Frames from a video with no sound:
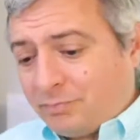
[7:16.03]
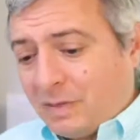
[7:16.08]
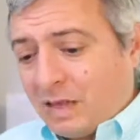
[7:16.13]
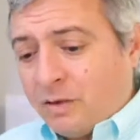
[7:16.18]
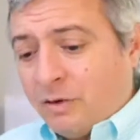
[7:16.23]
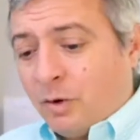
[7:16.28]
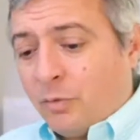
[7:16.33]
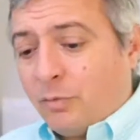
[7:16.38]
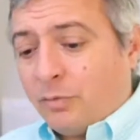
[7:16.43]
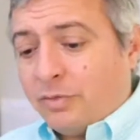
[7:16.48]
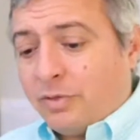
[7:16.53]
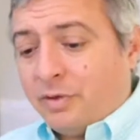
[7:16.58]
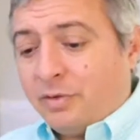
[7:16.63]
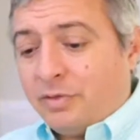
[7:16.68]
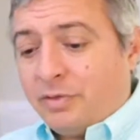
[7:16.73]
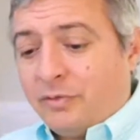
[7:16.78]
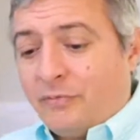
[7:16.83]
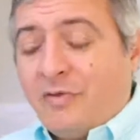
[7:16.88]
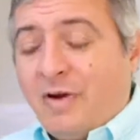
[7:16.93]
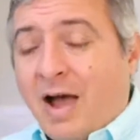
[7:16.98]

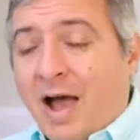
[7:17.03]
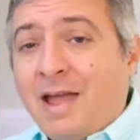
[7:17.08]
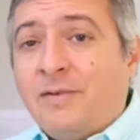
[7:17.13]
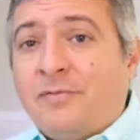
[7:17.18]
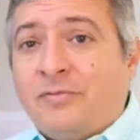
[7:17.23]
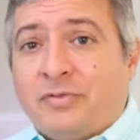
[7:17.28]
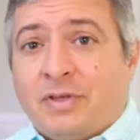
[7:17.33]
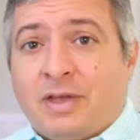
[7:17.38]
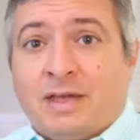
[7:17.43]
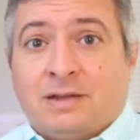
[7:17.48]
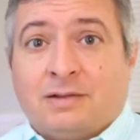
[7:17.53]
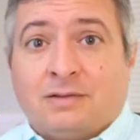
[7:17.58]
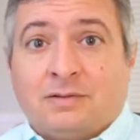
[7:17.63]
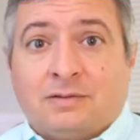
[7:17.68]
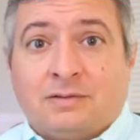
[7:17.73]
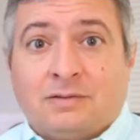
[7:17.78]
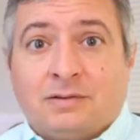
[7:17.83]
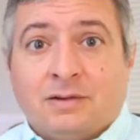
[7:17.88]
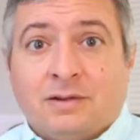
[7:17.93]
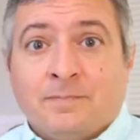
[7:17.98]
the five
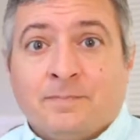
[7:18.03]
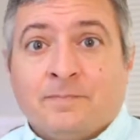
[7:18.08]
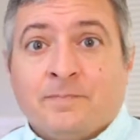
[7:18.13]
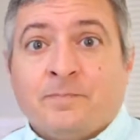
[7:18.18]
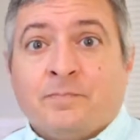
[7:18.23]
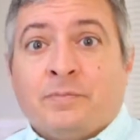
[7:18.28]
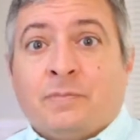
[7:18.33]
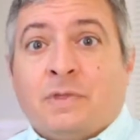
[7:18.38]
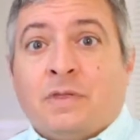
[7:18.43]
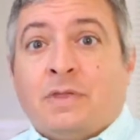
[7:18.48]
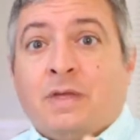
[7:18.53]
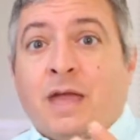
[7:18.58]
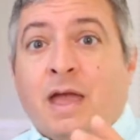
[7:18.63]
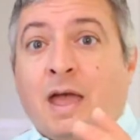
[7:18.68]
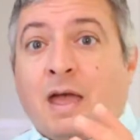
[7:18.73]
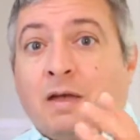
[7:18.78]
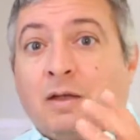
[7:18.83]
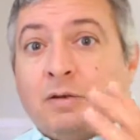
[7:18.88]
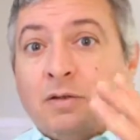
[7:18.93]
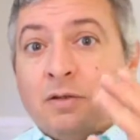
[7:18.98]
things
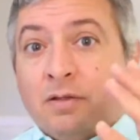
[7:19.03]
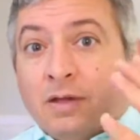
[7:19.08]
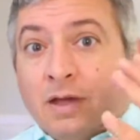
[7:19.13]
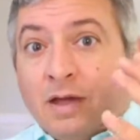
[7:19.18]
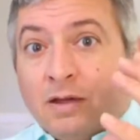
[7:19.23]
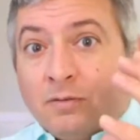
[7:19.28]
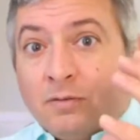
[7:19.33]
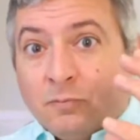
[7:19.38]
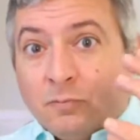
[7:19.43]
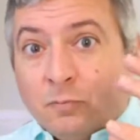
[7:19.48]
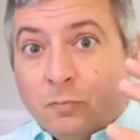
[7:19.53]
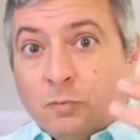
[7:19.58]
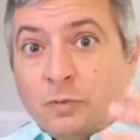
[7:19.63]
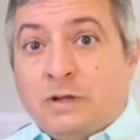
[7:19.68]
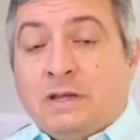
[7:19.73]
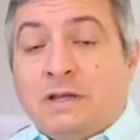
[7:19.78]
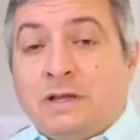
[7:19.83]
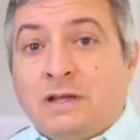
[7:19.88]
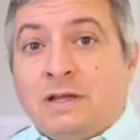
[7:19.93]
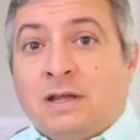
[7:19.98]
that
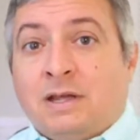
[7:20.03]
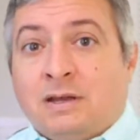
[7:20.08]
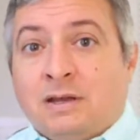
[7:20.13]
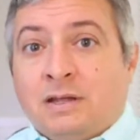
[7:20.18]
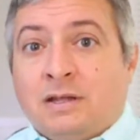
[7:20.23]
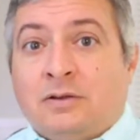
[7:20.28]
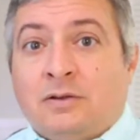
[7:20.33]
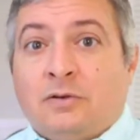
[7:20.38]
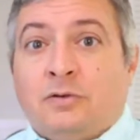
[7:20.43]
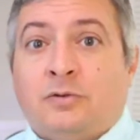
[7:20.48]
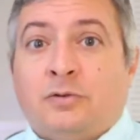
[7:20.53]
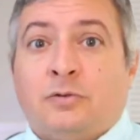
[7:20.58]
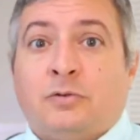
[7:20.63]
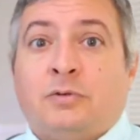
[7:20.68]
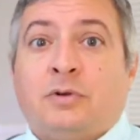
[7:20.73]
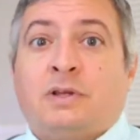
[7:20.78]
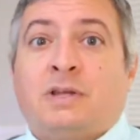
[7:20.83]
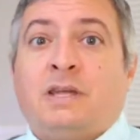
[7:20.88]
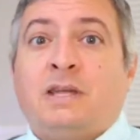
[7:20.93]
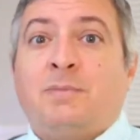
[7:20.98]
we need to
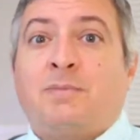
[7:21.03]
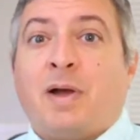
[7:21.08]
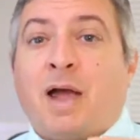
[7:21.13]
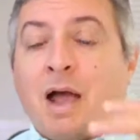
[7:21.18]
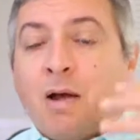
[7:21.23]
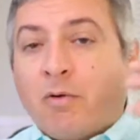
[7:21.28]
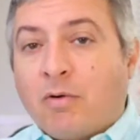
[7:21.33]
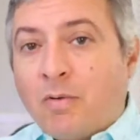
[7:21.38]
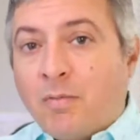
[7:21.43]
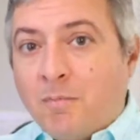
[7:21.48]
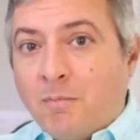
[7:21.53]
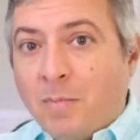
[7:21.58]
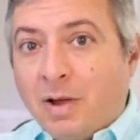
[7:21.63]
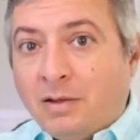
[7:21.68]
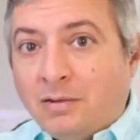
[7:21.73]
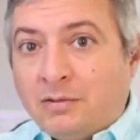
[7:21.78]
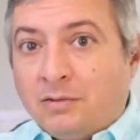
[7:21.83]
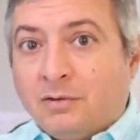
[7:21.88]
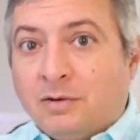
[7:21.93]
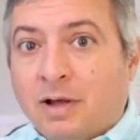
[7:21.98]
do to keep our
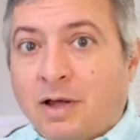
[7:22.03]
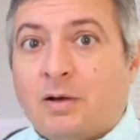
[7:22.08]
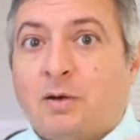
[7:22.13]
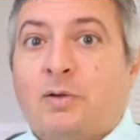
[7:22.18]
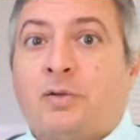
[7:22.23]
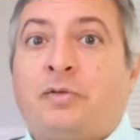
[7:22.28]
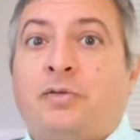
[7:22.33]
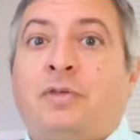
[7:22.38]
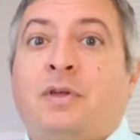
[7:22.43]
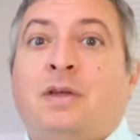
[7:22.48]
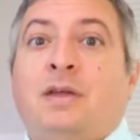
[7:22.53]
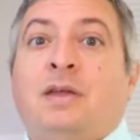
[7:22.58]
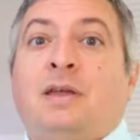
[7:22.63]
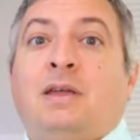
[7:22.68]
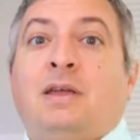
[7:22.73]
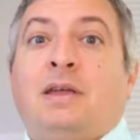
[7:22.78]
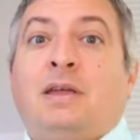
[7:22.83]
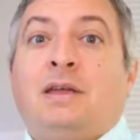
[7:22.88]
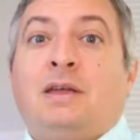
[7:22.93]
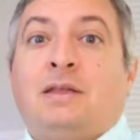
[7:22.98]
mental health
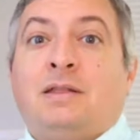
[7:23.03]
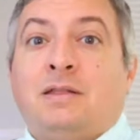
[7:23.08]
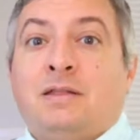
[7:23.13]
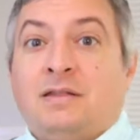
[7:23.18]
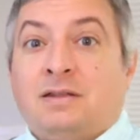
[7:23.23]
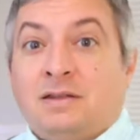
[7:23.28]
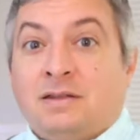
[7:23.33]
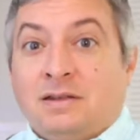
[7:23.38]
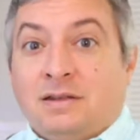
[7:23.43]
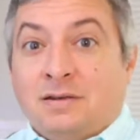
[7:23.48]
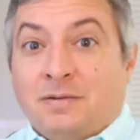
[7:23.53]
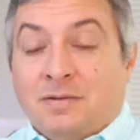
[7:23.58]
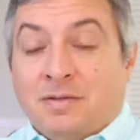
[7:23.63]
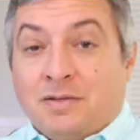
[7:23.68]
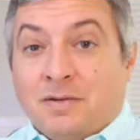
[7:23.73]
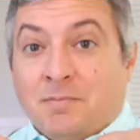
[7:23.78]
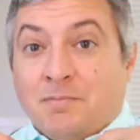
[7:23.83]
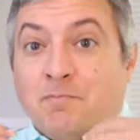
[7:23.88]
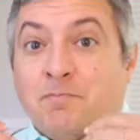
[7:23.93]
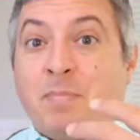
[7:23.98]
in the
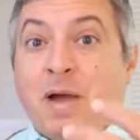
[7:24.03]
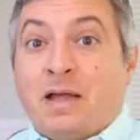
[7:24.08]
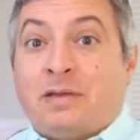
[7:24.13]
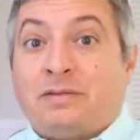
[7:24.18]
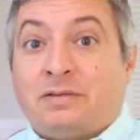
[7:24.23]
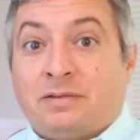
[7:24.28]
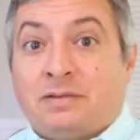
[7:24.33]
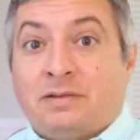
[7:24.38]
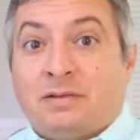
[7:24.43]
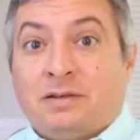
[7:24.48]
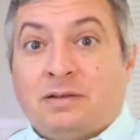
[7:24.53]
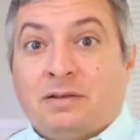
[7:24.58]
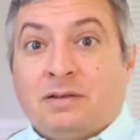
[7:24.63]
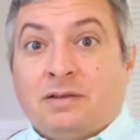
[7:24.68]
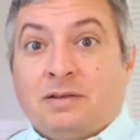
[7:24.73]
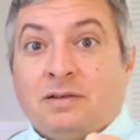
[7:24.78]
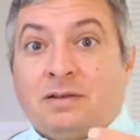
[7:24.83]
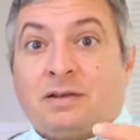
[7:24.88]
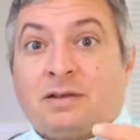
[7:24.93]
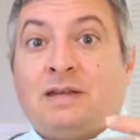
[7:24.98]
best
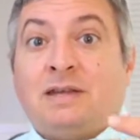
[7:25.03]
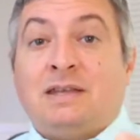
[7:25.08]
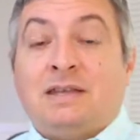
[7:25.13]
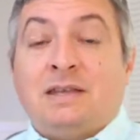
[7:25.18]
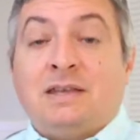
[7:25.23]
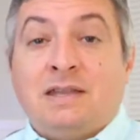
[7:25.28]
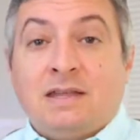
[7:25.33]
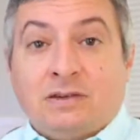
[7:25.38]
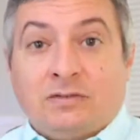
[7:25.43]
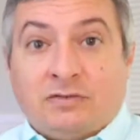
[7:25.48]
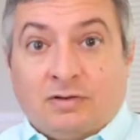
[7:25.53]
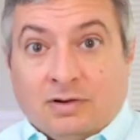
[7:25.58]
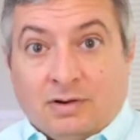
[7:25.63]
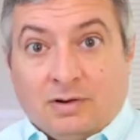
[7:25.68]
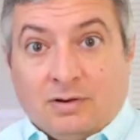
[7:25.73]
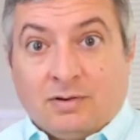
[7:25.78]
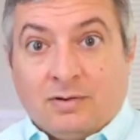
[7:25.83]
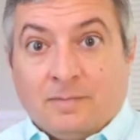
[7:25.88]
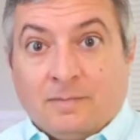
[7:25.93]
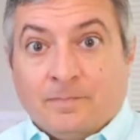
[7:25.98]

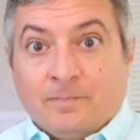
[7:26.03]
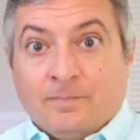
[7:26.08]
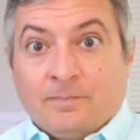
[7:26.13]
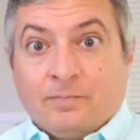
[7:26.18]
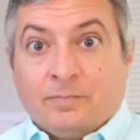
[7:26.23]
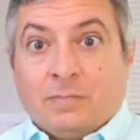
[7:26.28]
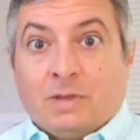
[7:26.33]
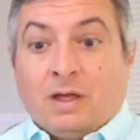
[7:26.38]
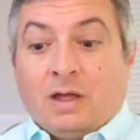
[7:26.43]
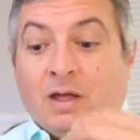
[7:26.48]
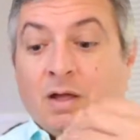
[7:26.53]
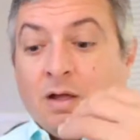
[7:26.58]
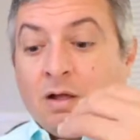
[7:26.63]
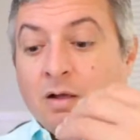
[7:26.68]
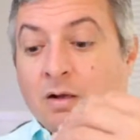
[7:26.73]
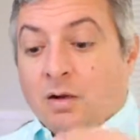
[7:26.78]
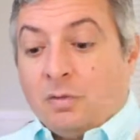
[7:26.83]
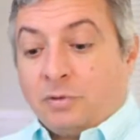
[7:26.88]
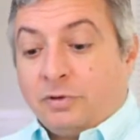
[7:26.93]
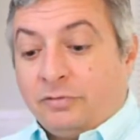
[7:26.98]
condition,
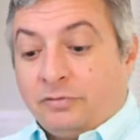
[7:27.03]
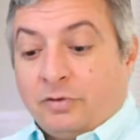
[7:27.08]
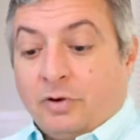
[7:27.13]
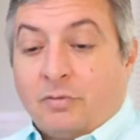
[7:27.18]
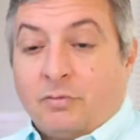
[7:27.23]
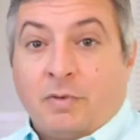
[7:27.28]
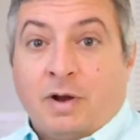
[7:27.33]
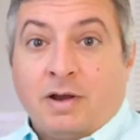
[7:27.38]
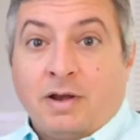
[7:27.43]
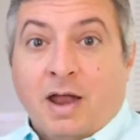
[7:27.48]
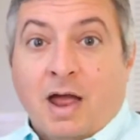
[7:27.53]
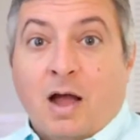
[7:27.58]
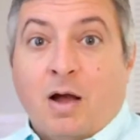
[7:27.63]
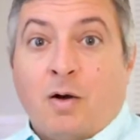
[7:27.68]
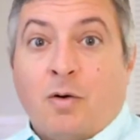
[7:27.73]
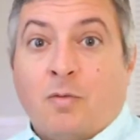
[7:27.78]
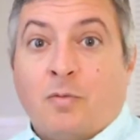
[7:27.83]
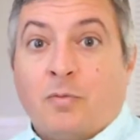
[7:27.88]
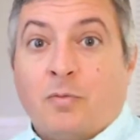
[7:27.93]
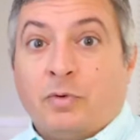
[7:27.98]
I'm going to start right
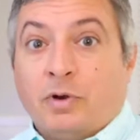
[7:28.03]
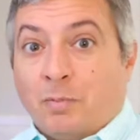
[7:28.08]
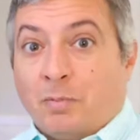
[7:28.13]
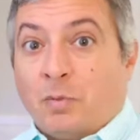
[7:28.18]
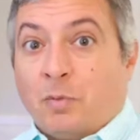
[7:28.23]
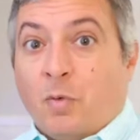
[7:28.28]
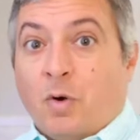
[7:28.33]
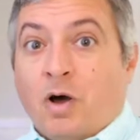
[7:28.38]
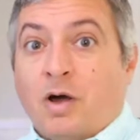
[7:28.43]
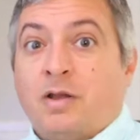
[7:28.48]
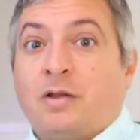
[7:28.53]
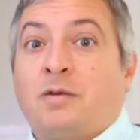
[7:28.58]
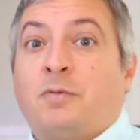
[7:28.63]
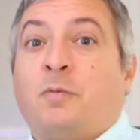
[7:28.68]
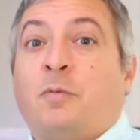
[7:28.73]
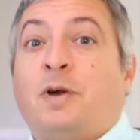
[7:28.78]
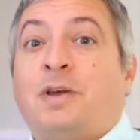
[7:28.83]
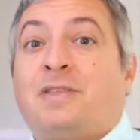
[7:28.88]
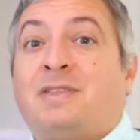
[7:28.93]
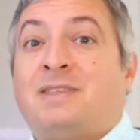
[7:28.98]
now. Number one,
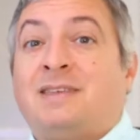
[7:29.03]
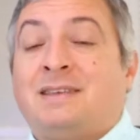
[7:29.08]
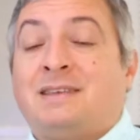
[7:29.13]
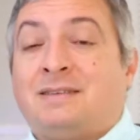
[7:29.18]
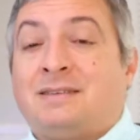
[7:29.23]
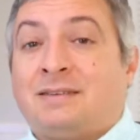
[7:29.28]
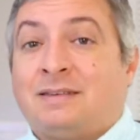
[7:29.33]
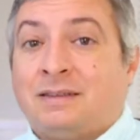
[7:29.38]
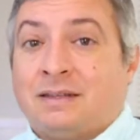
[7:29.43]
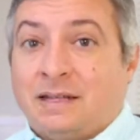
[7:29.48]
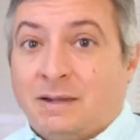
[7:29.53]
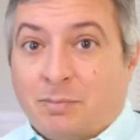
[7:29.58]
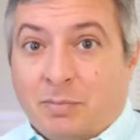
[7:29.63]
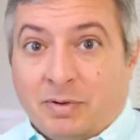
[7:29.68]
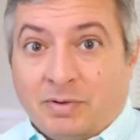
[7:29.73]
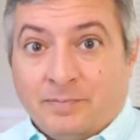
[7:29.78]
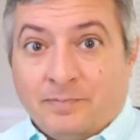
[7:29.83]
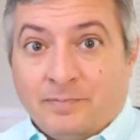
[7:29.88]
with sleep.